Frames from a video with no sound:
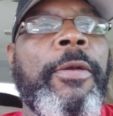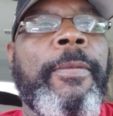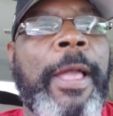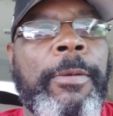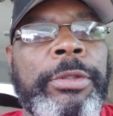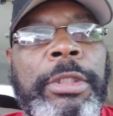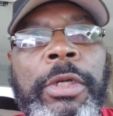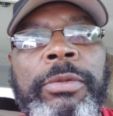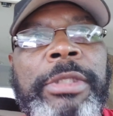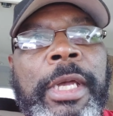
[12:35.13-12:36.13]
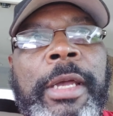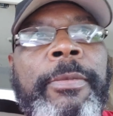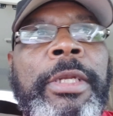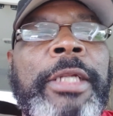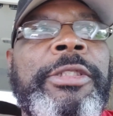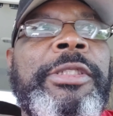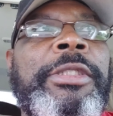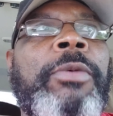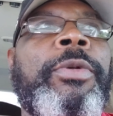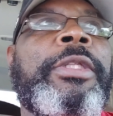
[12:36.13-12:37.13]
That was a long time, and I just
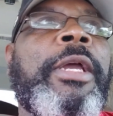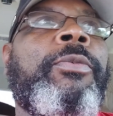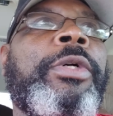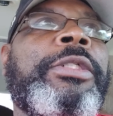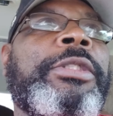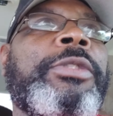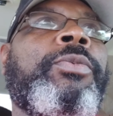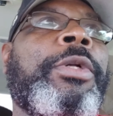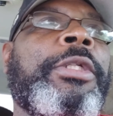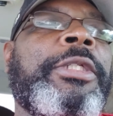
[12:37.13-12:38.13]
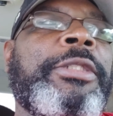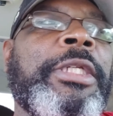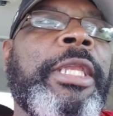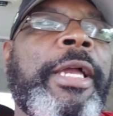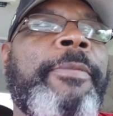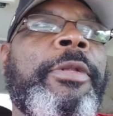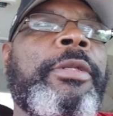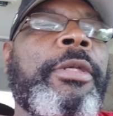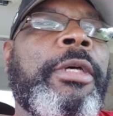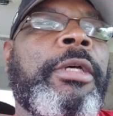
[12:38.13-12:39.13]
think what that was is one of the D
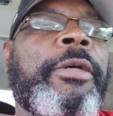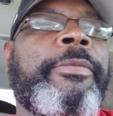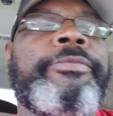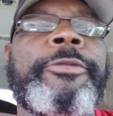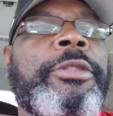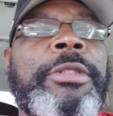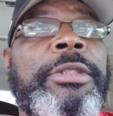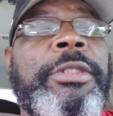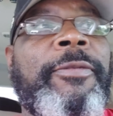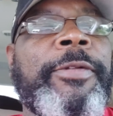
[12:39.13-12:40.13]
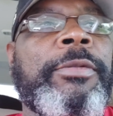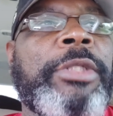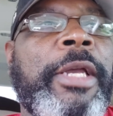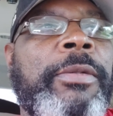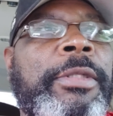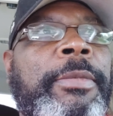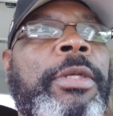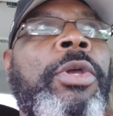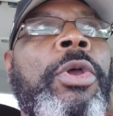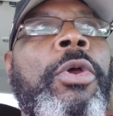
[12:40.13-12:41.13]
linemen, the defensive tackles,
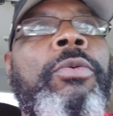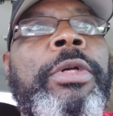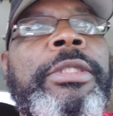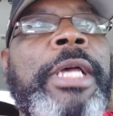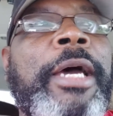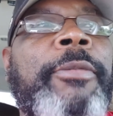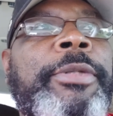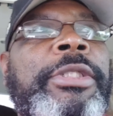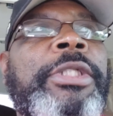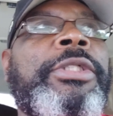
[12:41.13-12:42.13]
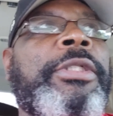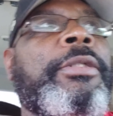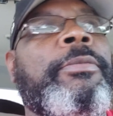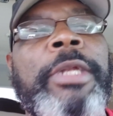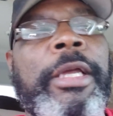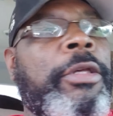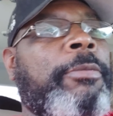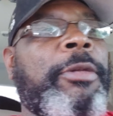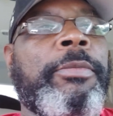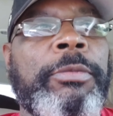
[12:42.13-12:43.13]
was out of position. But I
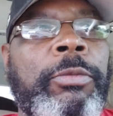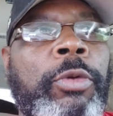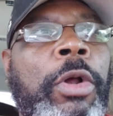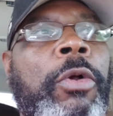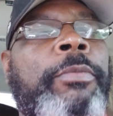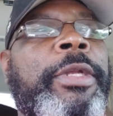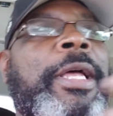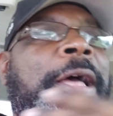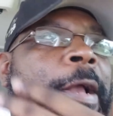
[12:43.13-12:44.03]
could be wrong, but I